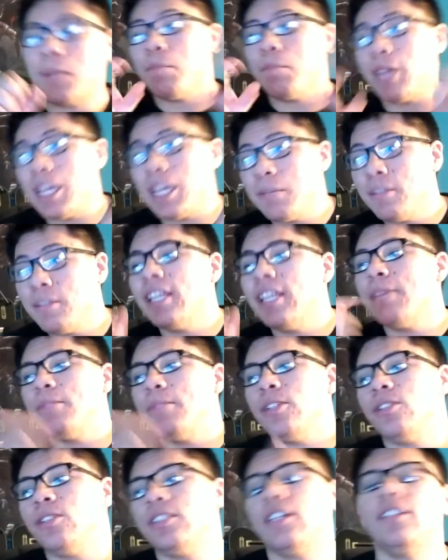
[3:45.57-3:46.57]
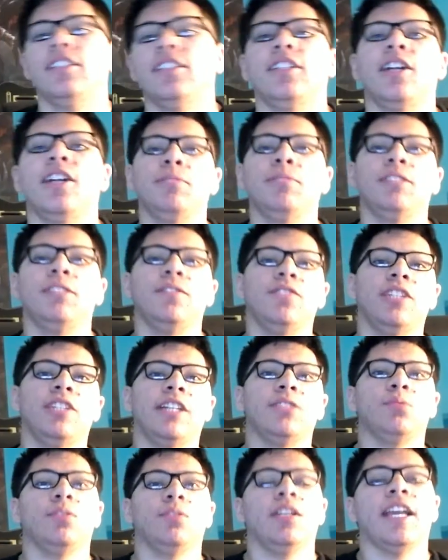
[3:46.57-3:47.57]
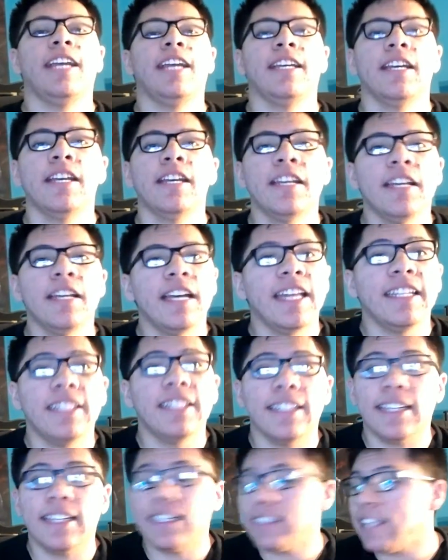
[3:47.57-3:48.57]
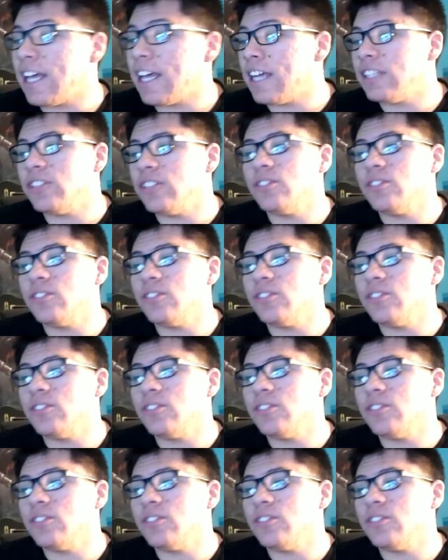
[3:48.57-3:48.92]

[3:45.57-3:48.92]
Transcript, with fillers: Maybe let me know down in the comments if you guys would like anything like that.